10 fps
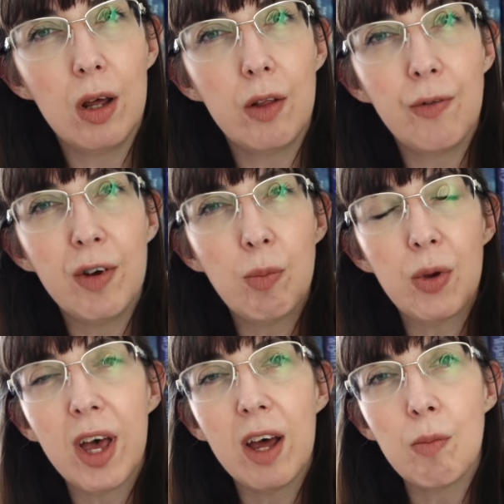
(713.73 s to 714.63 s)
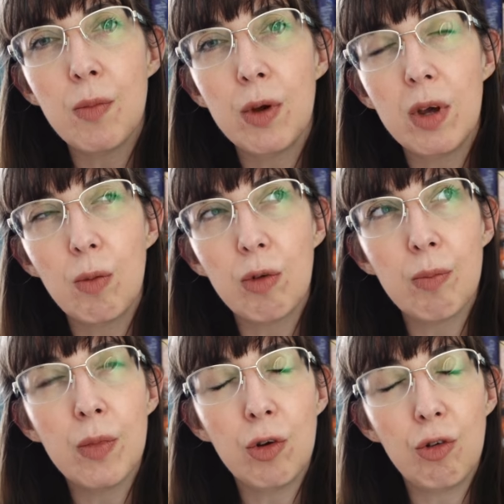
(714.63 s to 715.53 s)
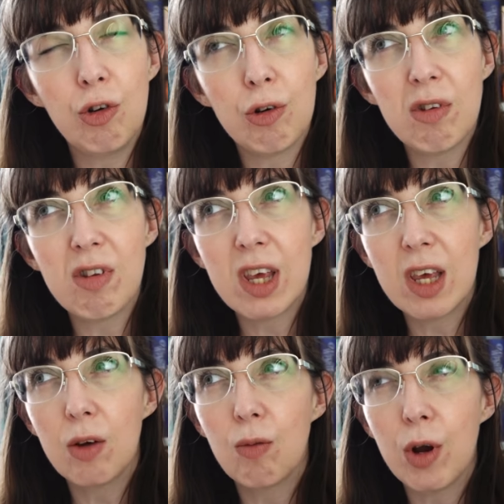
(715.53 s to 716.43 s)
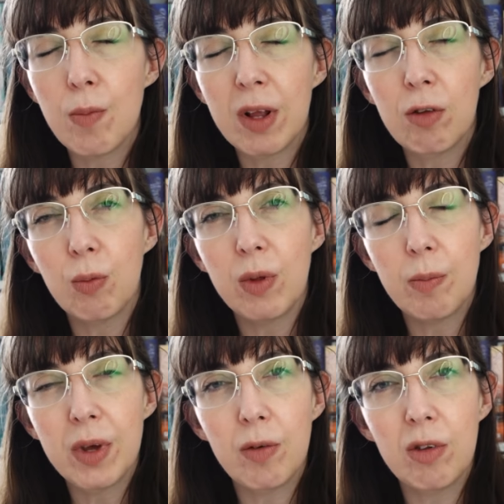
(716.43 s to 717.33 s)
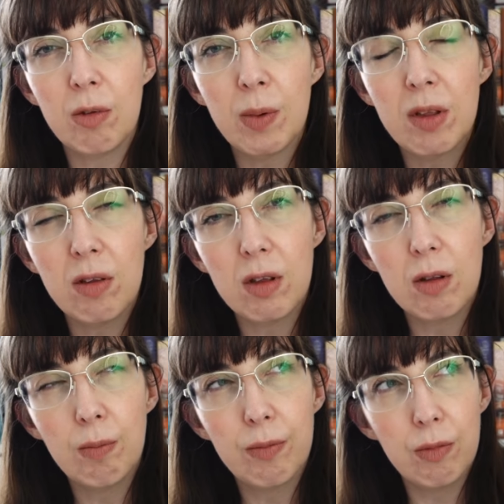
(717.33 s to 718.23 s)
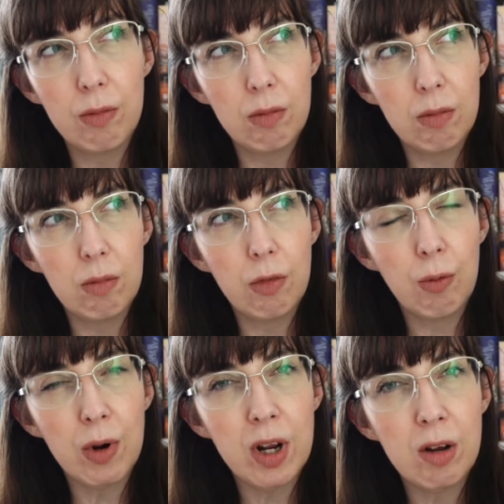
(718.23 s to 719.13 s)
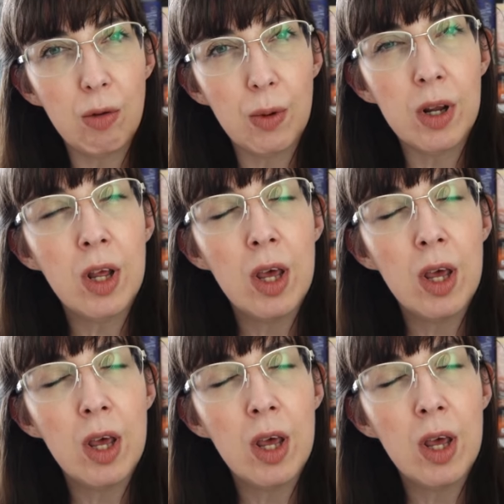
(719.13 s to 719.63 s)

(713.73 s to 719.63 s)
the first book had, it was majority romance with a bit of suspense thrown into it.